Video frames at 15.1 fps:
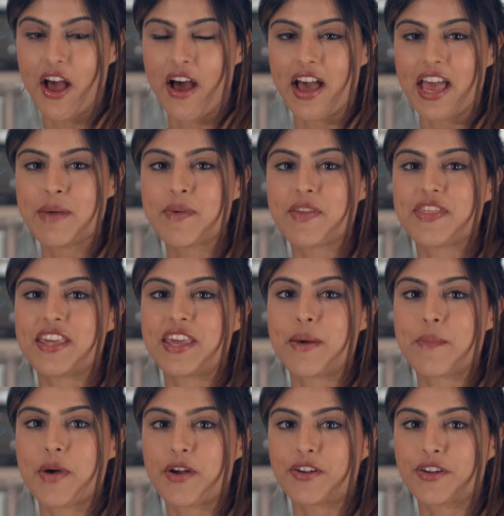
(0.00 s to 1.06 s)
I am at the
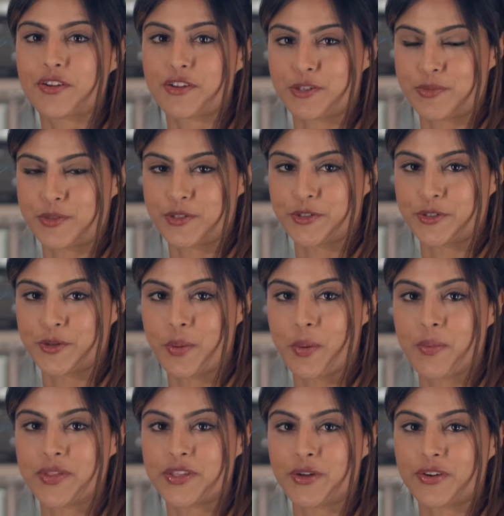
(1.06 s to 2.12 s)
American Hospital
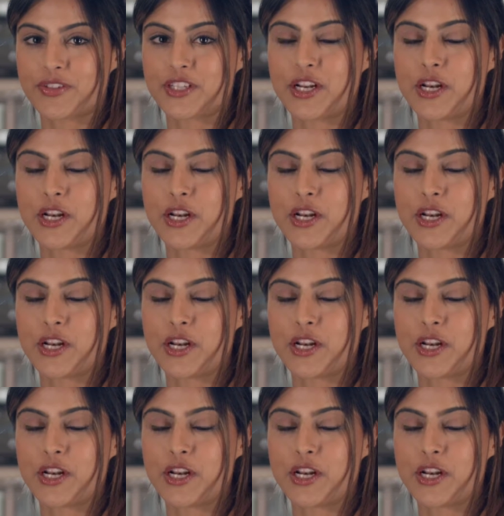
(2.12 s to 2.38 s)
with Dr.